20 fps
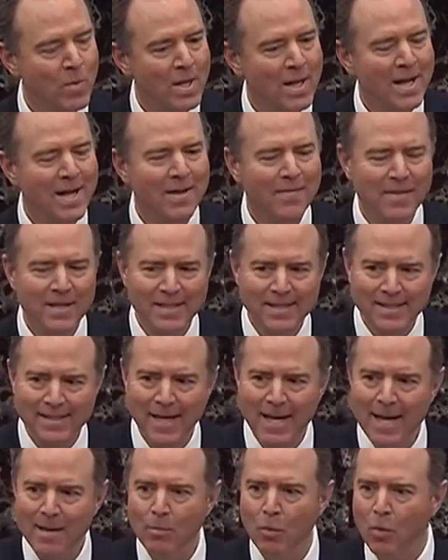in the
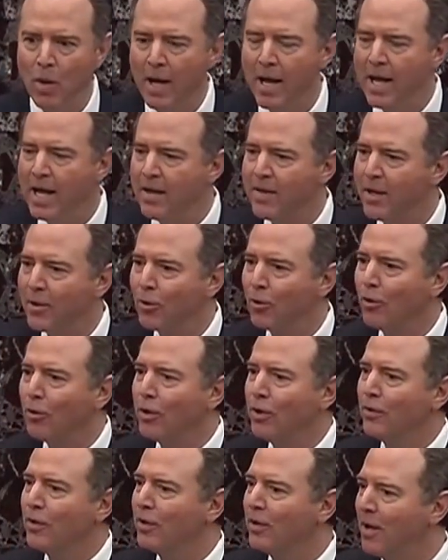same way that
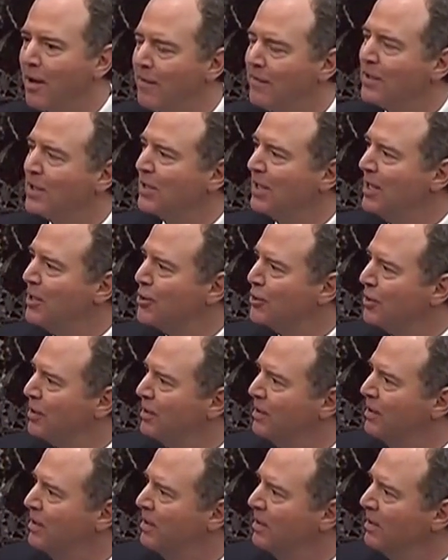earlier in the
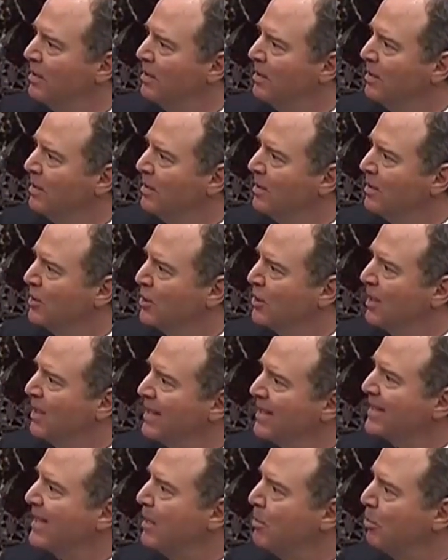conversation,
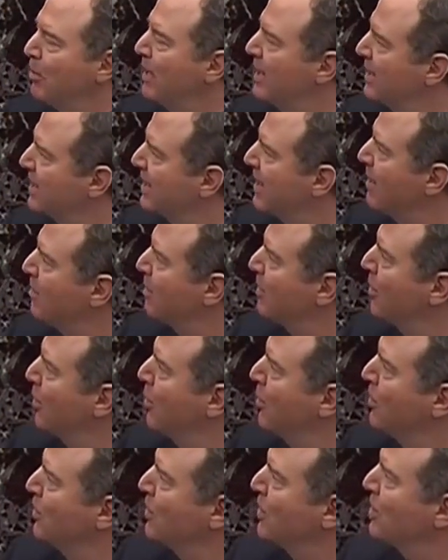Zelensky brings up
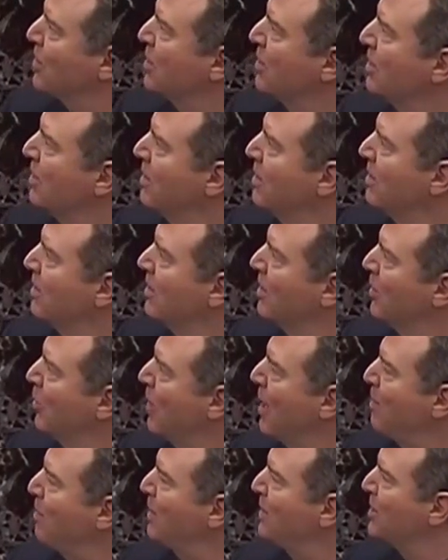those
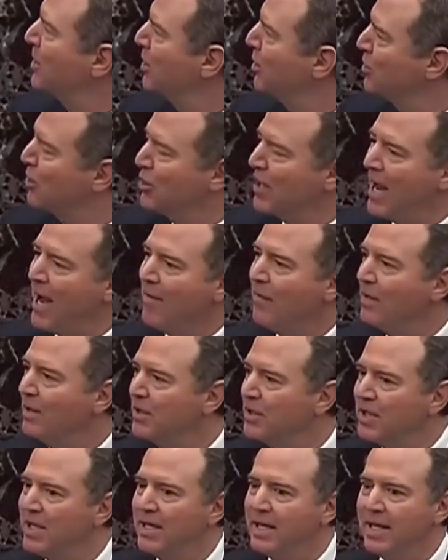weapons, those
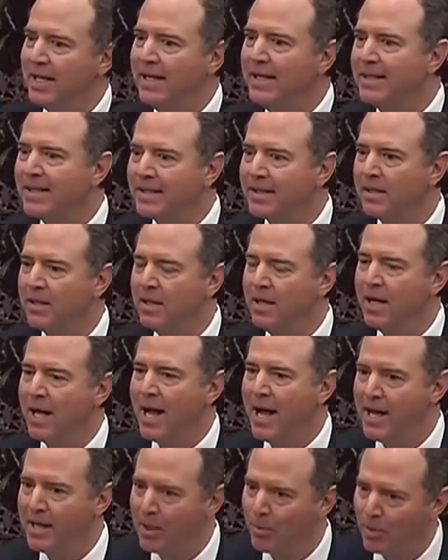javelins he needs,
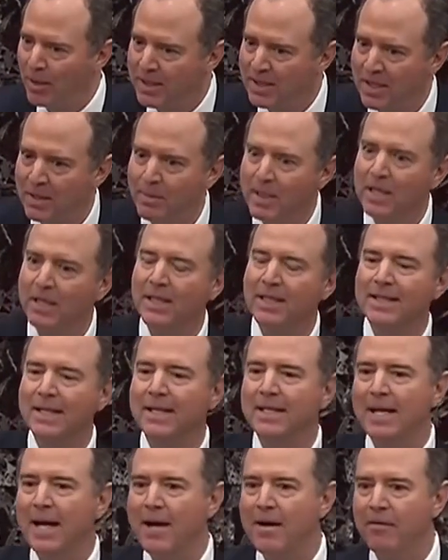and the president immediately
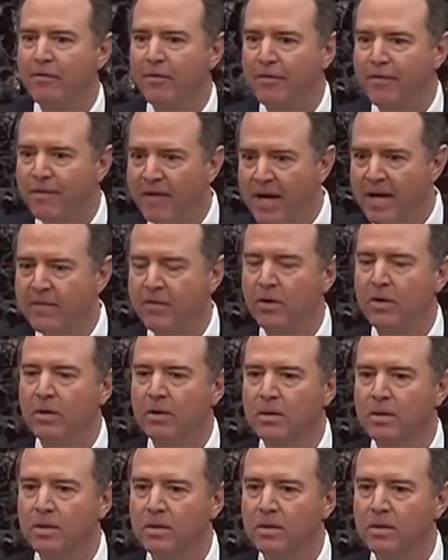says, I have a favor.